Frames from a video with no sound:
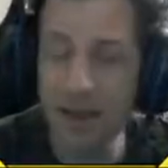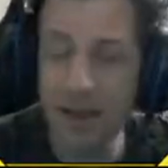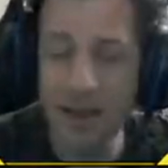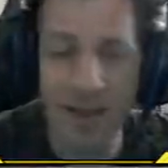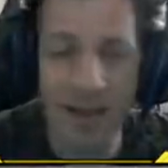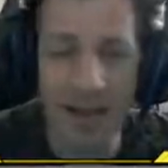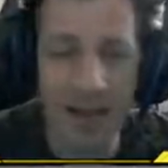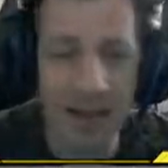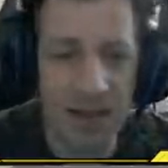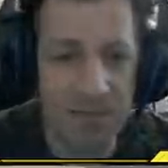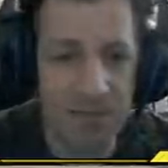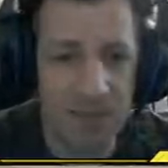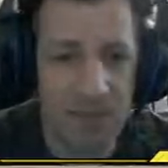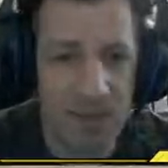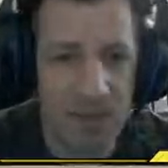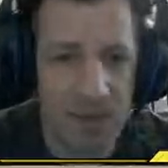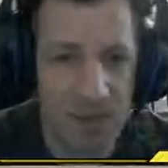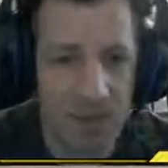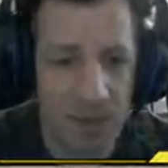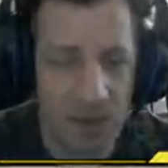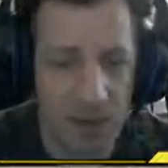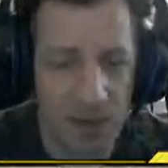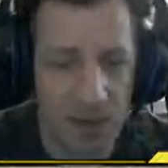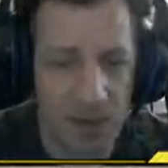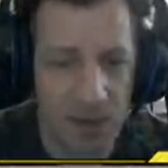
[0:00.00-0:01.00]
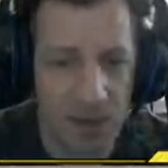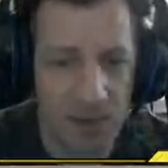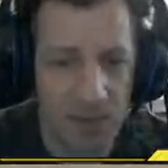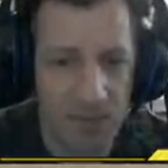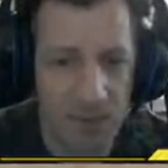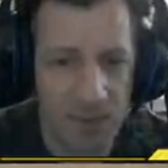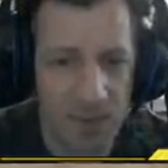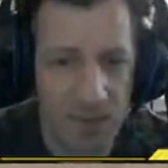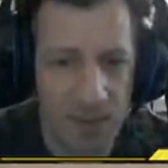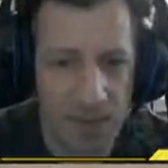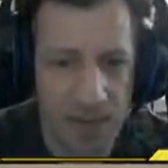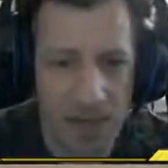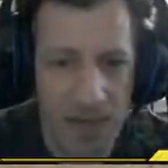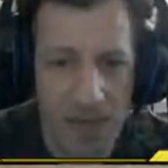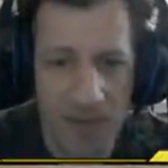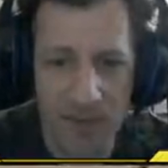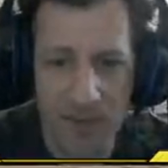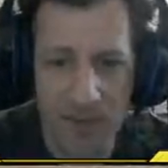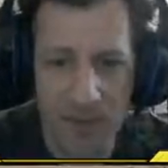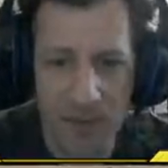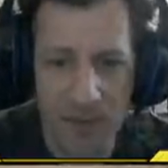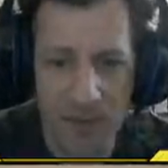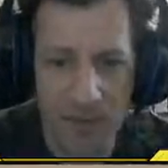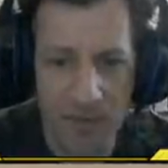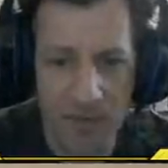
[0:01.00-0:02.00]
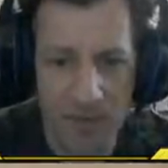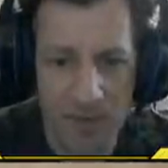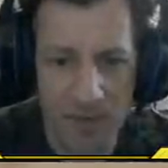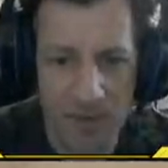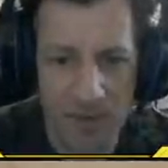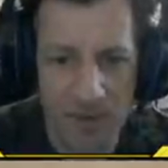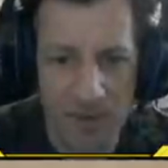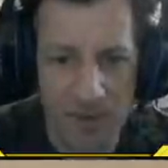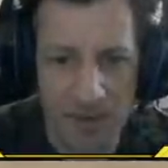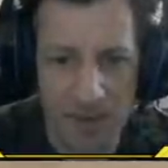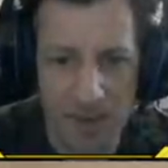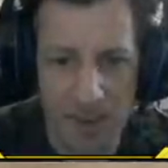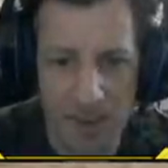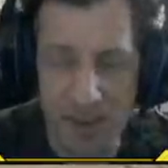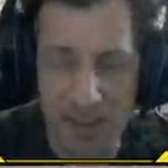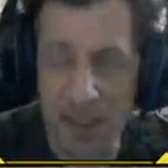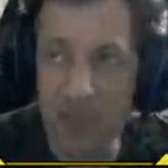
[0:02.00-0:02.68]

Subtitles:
I can be wrong, but I have a good feeling that